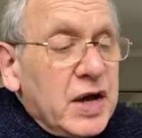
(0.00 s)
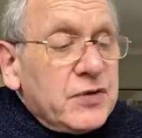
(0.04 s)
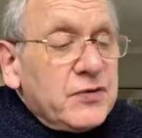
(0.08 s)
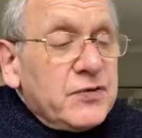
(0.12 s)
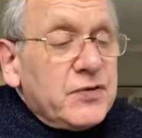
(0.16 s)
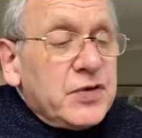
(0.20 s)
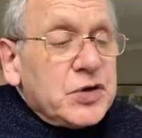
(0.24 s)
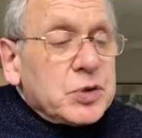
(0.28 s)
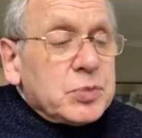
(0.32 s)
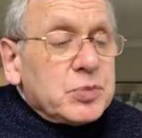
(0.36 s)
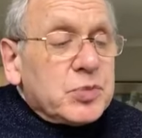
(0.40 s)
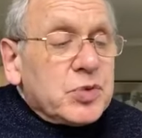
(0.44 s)

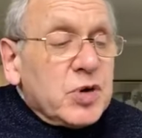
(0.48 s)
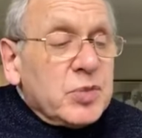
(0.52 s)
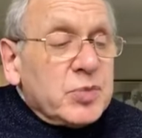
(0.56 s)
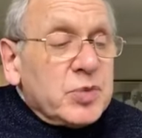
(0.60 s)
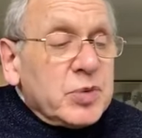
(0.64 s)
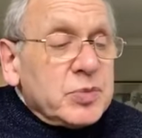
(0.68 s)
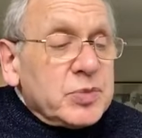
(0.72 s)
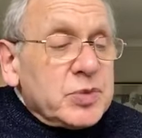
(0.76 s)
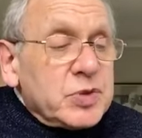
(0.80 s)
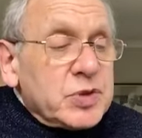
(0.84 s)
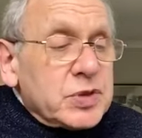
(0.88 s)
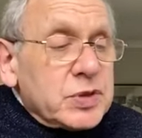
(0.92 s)
iron vision
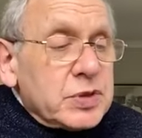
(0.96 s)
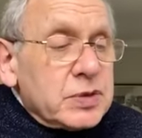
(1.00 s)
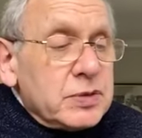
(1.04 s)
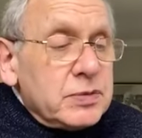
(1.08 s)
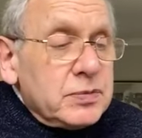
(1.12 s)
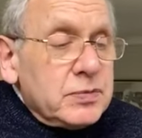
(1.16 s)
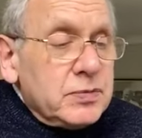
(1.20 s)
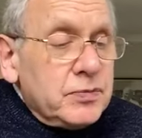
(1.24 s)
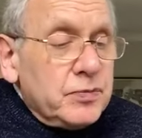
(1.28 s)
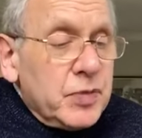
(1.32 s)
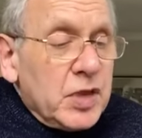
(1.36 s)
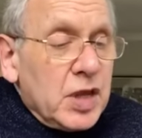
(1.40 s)
problems,
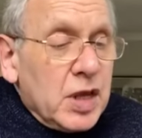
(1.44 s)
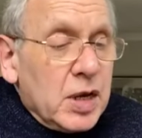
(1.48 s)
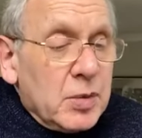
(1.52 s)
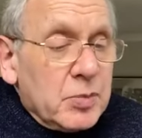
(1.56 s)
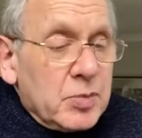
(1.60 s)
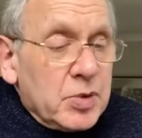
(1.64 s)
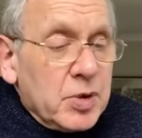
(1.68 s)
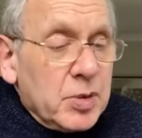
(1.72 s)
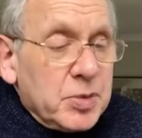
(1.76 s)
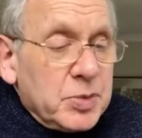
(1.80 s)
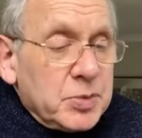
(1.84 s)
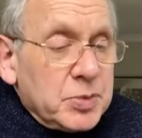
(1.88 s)

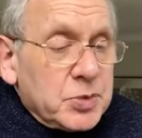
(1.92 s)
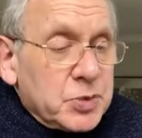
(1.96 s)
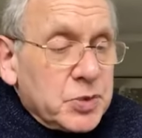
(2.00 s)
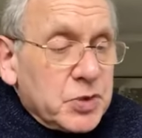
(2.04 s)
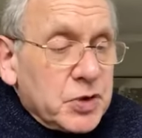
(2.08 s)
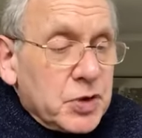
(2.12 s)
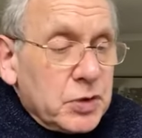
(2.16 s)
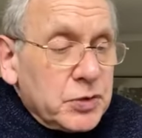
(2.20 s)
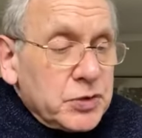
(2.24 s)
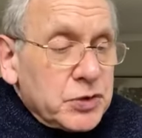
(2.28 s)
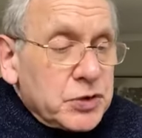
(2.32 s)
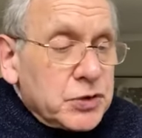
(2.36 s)
problems
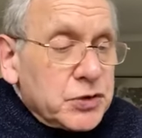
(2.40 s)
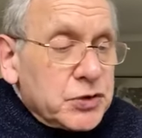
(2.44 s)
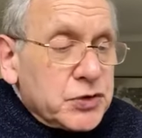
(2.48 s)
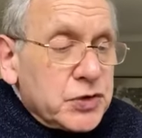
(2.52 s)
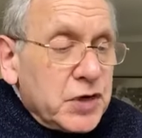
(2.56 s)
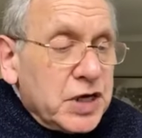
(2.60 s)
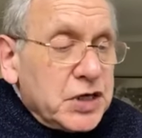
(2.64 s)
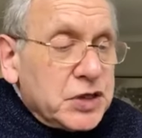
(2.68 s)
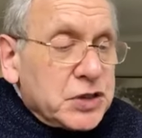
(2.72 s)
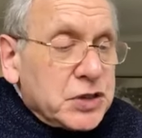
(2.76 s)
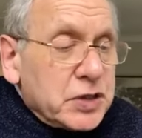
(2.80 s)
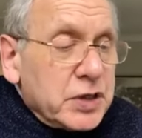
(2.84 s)
with
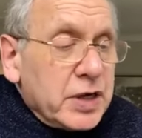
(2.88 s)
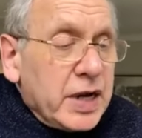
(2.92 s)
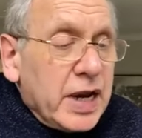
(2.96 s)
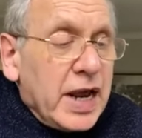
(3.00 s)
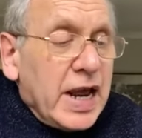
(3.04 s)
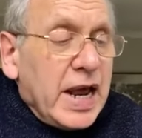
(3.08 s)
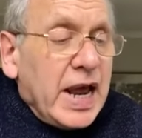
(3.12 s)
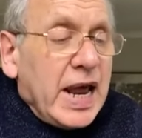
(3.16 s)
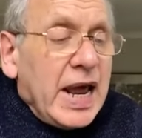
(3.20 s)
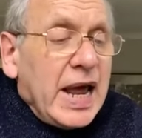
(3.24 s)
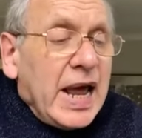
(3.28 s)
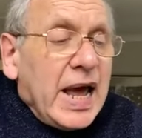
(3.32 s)
concentration,
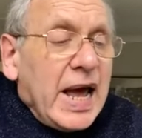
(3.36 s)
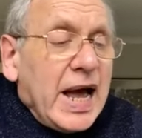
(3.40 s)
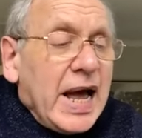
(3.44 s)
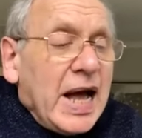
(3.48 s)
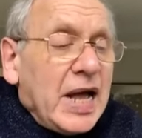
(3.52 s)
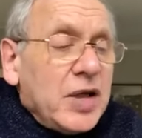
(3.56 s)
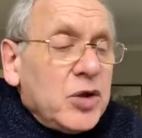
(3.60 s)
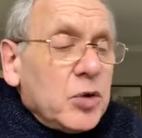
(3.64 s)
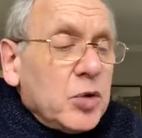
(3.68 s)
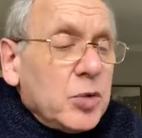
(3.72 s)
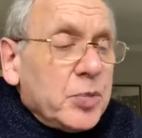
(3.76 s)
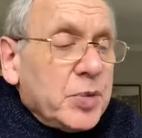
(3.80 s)

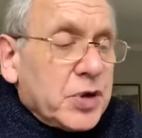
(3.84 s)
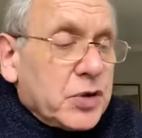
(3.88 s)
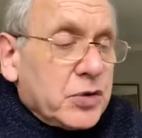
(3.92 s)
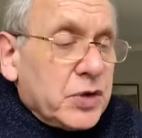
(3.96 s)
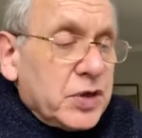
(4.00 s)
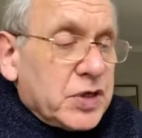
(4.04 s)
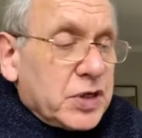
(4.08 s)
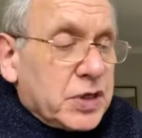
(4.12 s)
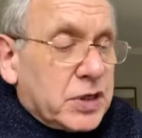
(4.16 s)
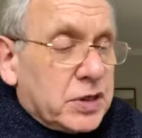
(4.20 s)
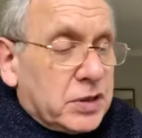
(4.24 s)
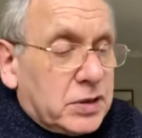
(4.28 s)
and you'll be
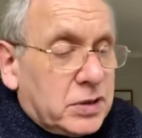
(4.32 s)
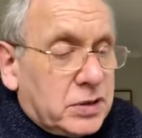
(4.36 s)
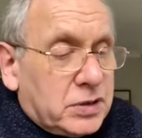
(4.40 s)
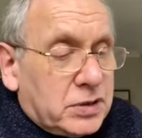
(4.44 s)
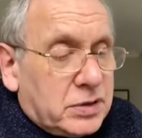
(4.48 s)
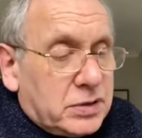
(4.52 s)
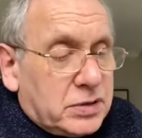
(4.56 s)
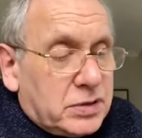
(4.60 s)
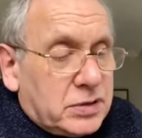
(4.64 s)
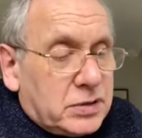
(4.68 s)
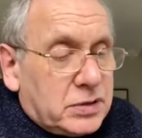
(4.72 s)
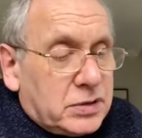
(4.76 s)
critical
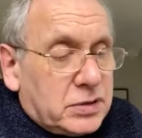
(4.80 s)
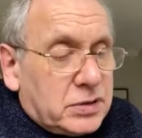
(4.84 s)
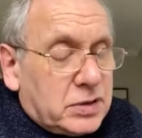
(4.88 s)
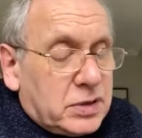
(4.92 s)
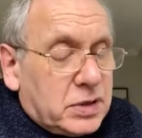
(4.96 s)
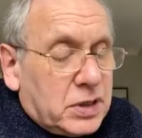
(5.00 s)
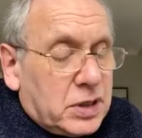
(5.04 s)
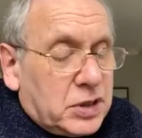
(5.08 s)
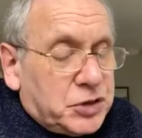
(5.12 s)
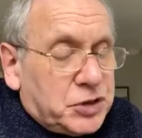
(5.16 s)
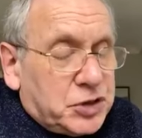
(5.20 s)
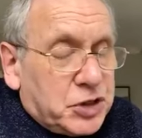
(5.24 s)

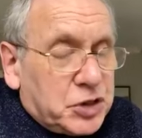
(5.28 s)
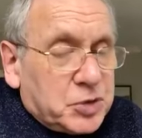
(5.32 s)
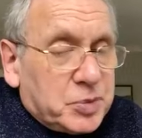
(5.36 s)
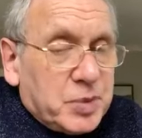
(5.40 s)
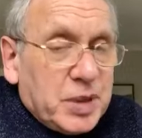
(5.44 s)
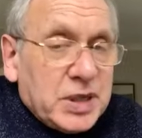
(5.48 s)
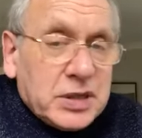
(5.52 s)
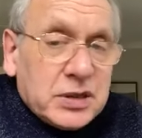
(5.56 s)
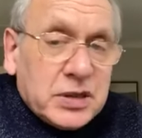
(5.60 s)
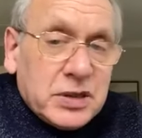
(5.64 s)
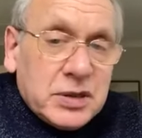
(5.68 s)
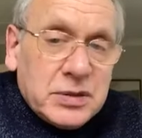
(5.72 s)
and
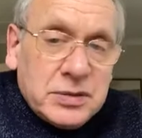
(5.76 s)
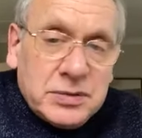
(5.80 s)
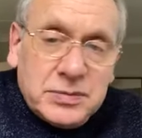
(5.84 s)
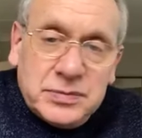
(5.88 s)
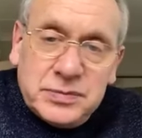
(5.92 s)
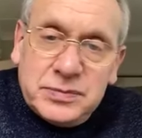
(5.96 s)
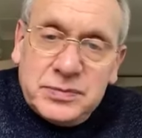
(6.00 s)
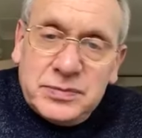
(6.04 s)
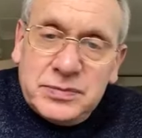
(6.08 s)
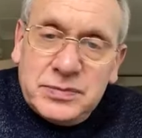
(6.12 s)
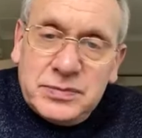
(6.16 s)
judgmental.